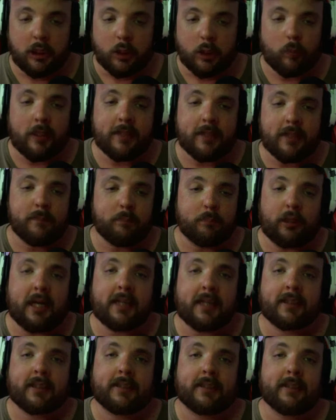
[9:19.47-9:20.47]
red and
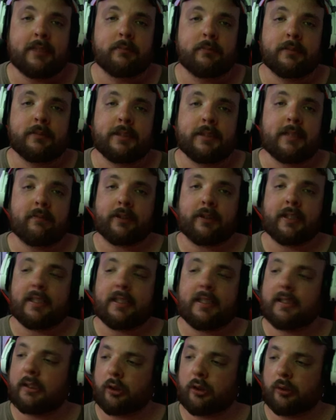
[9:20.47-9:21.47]
black theme and
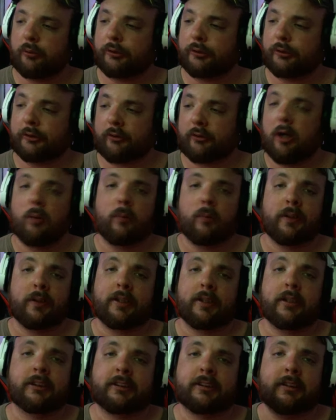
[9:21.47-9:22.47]
everything goes along with
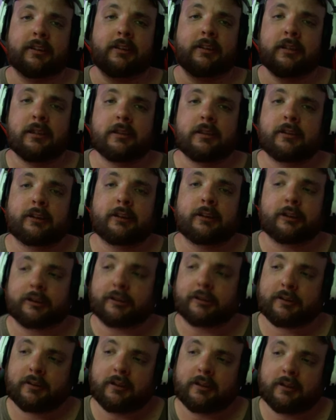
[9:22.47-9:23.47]
this, and
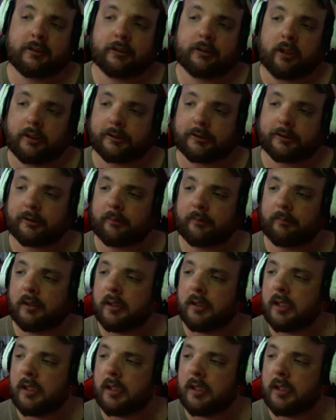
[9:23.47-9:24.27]
it's it's awesome.